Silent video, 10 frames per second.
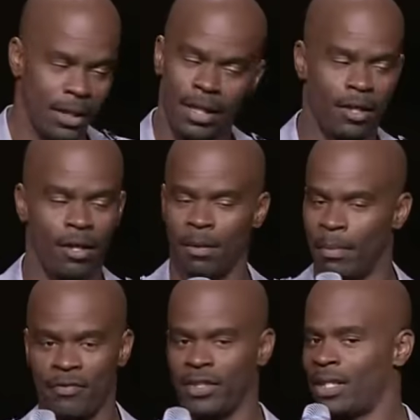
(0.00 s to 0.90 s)
They're not called
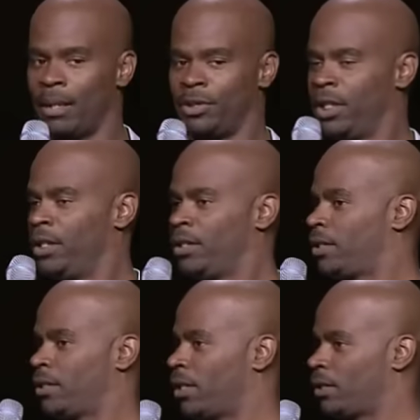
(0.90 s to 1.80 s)
muffin top
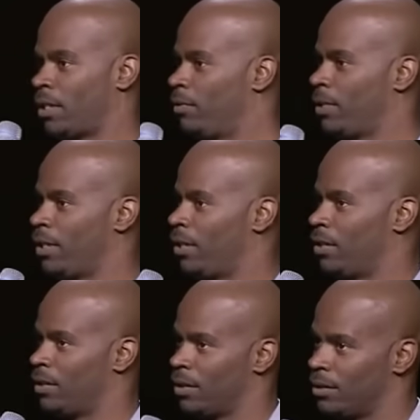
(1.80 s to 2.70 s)
jeans. That's not what they are.
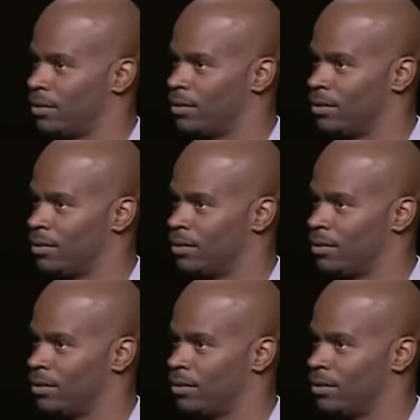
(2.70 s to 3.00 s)
They're not.